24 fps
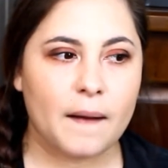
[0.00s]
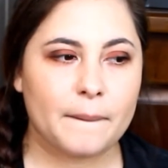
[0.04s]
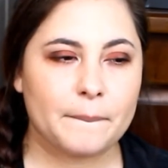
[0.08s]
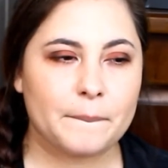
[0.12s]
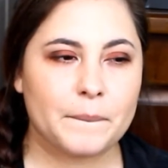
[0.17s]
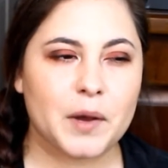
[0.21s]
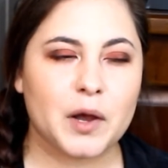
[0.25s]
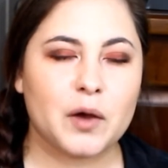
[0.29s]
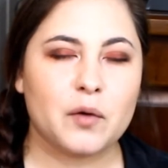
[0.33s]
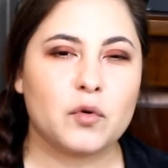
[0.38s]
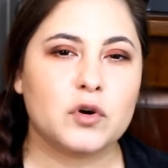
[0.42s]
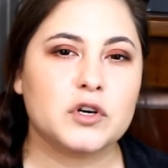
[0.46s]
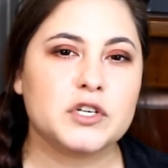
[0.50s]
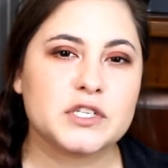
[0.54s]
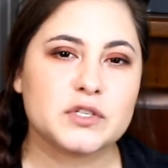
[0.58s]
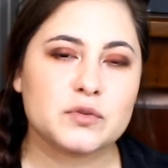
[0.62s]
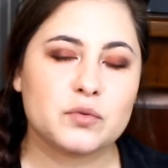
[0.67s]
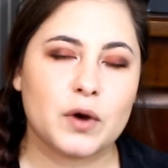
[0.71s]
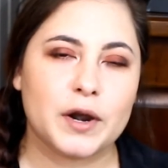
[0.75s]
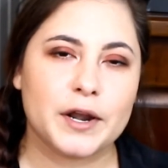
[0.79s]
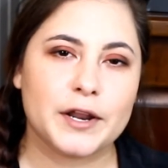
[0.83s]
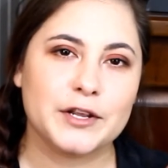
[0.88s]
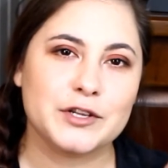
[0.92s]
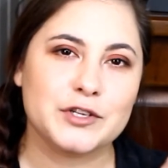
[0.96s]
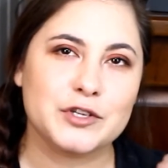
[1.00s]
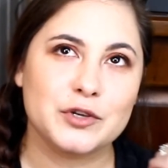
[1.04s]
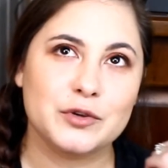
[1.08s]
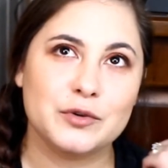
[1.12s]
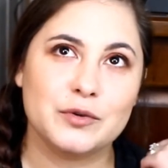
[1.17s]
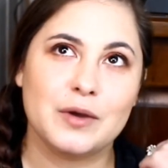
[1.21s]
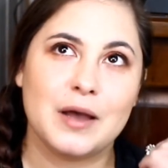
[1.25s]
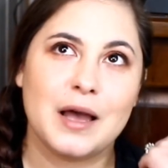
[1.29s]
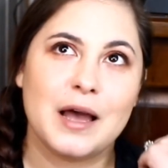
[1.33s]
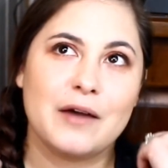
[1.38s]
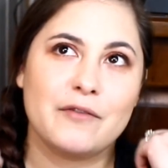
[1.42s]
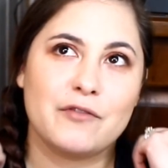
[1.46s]
But we're just ready
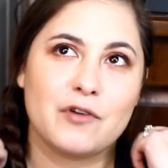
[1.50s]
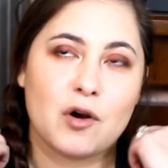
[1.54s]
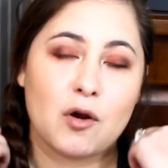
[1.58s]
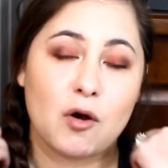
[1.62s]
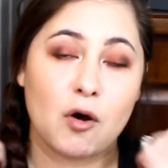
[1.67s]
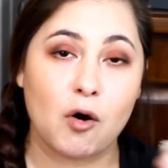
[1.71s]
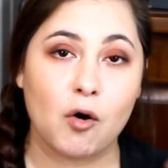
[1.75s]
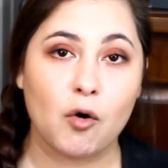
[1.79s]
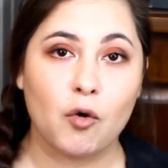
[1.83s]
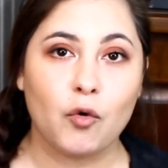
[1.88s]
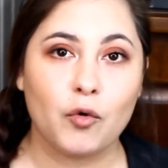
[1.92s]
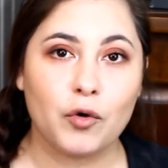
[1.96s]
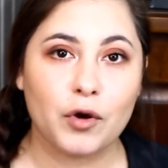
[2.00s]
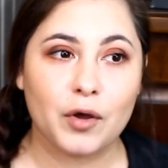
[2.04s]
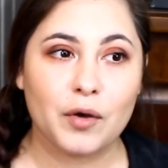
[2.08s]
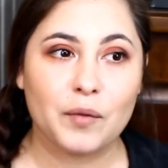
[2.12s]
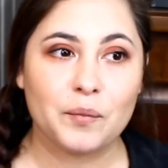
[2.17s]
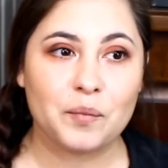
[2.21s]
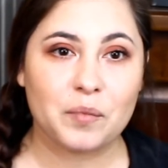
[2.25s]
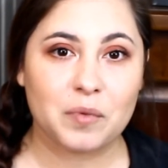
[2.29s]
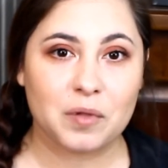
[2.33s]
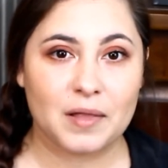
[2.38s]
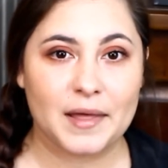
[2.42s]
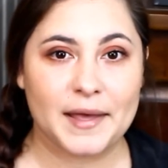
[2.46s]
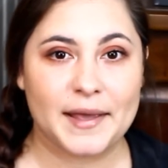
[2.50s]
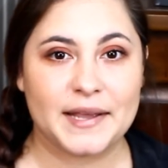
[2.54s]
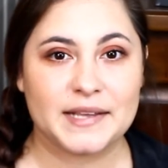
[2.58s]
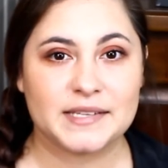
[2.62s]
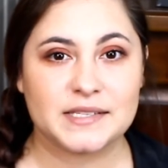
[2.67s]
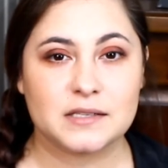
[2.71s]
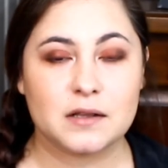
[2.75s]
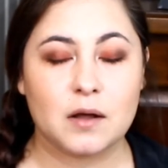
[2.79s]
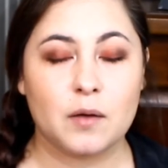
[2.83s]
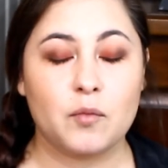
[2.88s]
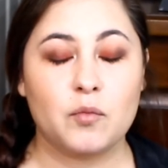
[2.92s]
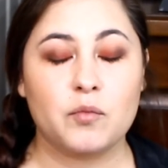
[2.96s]
to have our own place,
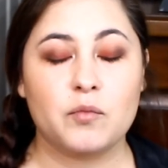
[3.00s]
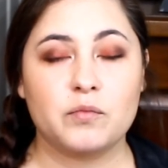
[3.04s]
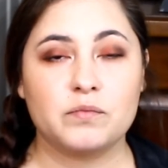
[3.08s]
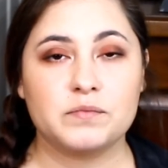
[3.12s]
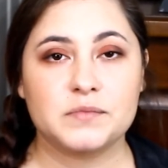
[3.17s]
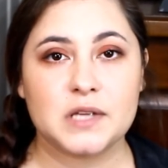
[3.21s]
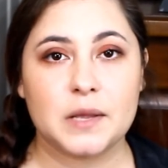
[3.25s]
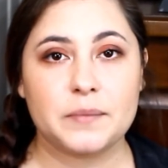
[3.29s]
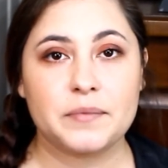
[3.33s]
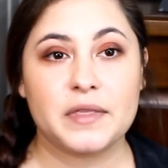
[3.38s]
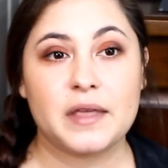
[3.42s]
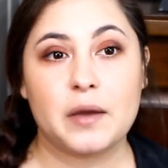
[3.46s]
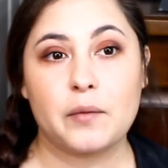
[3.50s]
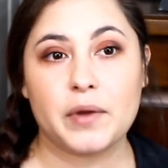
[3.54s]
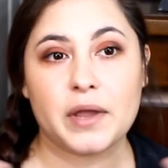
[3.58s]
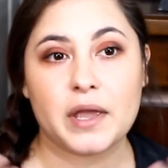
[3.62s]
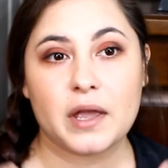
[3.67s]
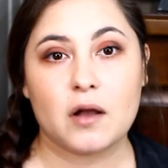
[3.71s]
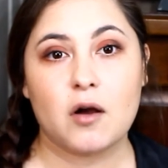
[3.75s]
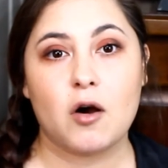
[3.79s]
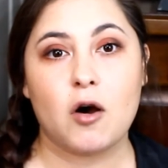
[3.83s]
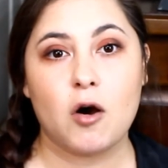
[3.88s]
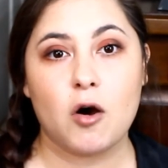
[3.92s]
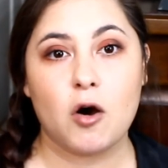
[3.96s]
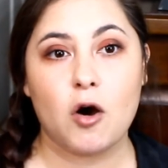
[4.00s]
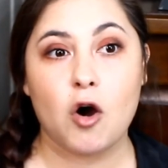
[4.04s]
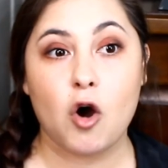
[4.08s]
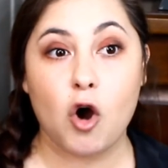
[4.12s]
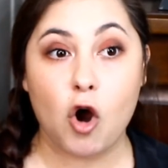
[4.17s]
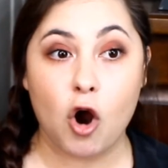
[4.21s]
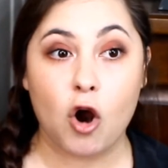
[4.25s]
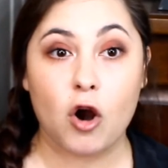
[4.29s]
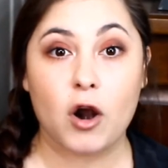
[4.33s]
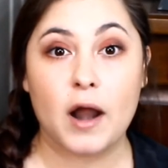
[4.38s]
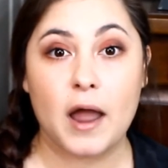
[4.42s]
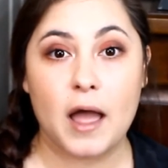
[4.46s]
something that we can call
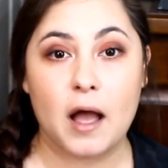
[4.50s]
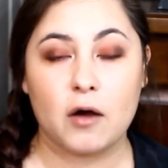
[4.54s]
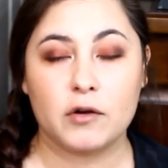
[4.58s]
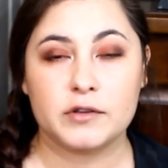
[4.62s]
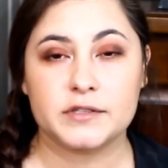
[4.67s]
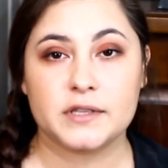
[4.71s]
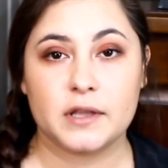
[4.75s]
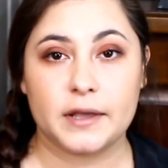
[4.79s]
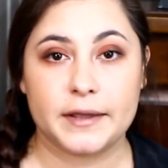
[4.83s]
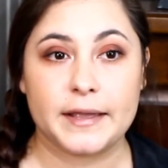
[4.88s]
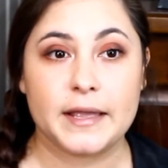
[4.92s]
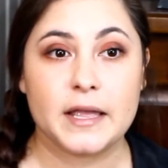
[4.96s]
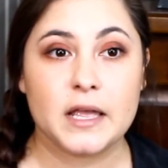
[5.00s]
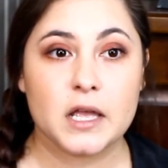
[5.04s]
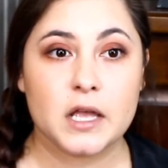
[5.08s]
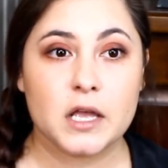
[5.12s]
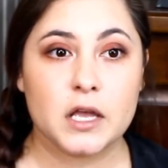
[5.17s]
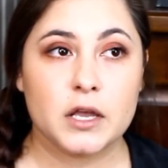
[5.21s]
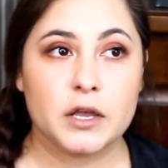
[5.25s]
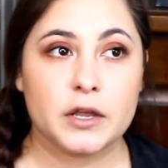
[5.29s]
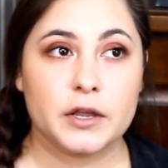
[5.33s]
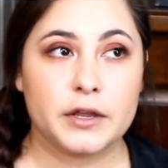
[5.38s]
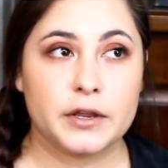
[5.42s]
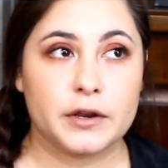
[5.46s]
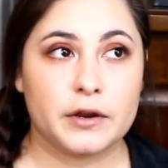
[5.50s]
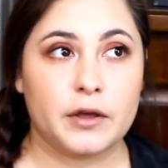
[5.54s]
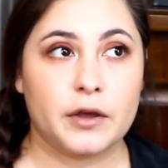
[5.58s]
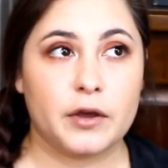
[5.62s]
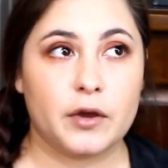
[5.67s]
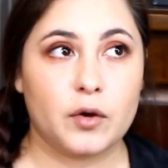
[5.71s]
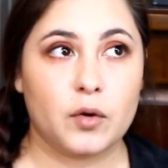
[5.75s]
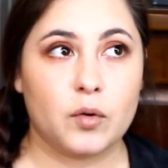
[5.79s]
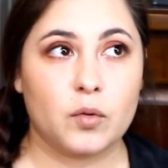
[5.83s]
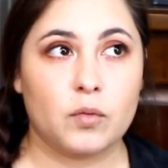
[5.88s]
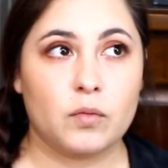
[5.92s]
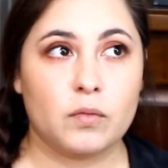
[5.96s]
our house, like, you
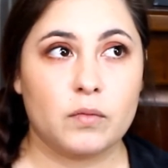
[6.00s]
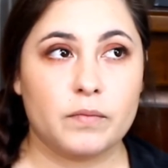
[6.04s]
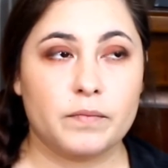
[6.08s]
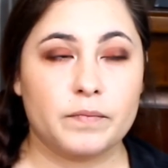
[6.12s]
know,